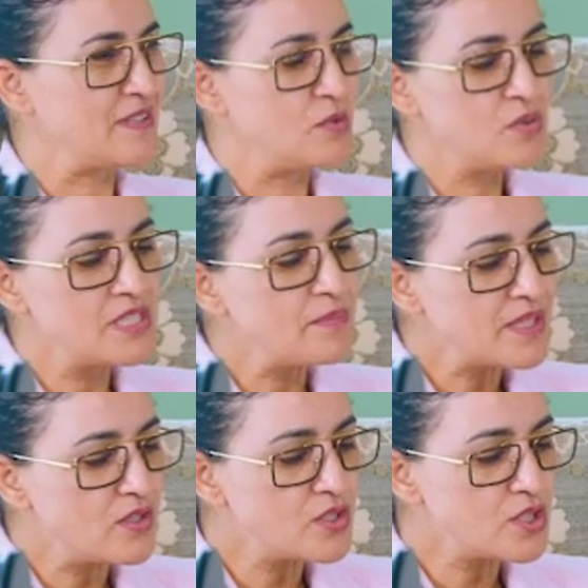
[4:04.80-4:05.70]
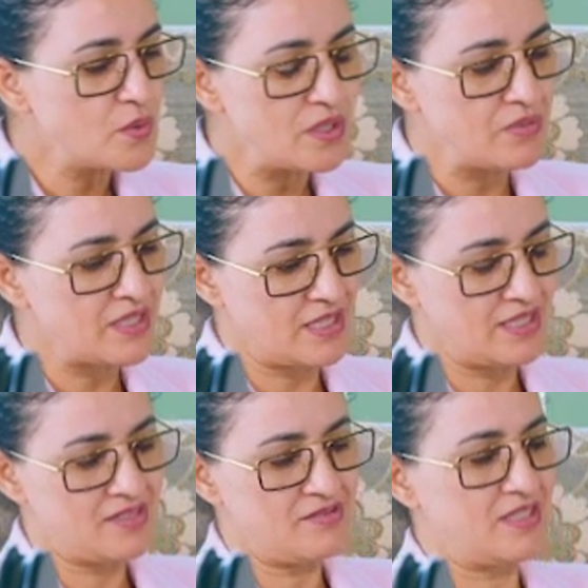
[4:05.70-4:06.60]
It was something also in me. I
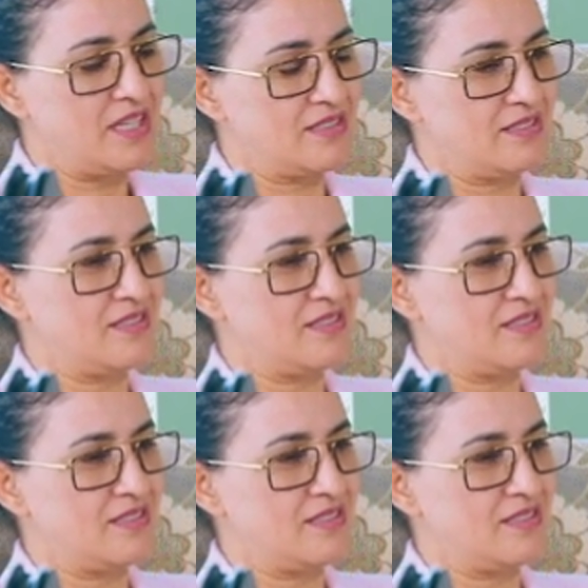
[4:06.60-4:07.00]
never had